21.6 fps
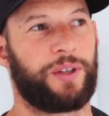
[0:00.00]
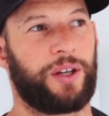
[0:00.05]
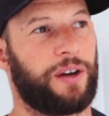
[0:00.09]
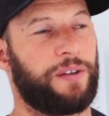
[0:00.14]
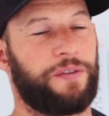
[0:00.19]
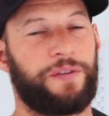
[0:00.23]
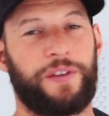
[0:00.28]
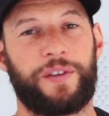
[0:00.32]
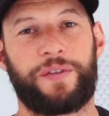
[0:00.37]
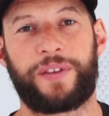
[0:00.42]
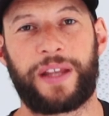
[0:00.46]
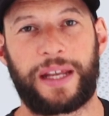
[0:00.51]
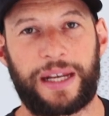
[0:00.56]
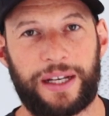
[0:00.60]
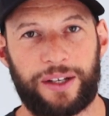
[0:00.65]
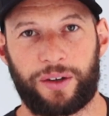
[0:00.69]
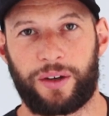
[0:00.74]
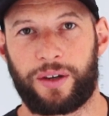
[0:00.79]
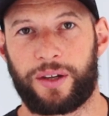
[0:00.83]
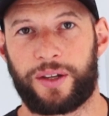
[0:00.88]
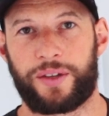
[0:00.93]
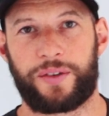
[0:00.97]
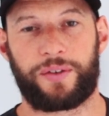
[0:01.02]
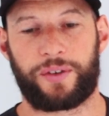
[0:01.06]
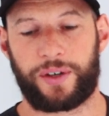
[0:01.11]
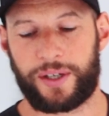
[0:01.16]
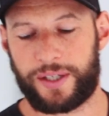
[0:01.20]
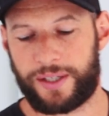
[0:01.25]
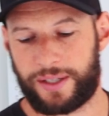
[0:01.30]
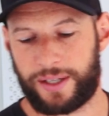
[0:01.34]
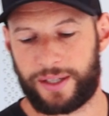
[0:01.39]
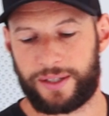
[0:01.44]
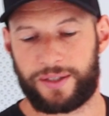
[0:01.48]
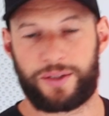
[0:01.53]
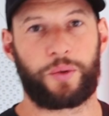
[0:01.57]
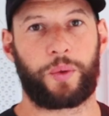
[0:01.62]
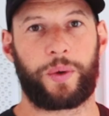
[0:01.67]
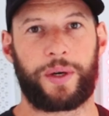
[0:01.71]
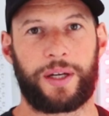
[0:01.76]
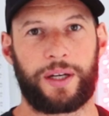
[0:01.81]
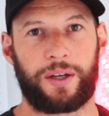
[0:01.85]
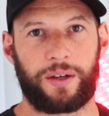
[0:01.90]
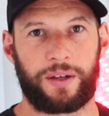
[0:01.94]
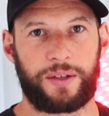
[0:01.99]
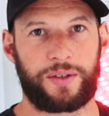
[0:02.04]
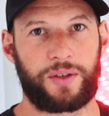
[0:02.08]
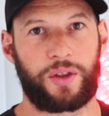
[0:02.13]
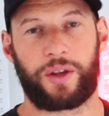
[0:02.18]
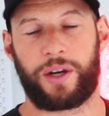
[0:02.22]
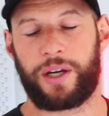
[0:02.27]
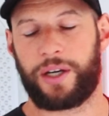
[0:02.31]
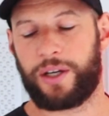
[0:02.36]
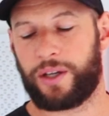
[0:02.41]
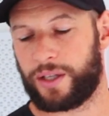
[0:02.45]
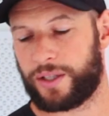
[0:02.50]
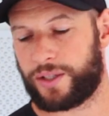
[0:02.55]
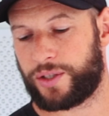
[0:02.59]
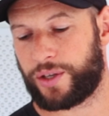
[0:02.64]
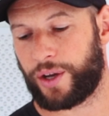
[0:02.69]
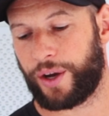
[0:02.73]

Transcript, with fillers: you know, fifteen dollars, for instance, twenty dollars, thirty dollars.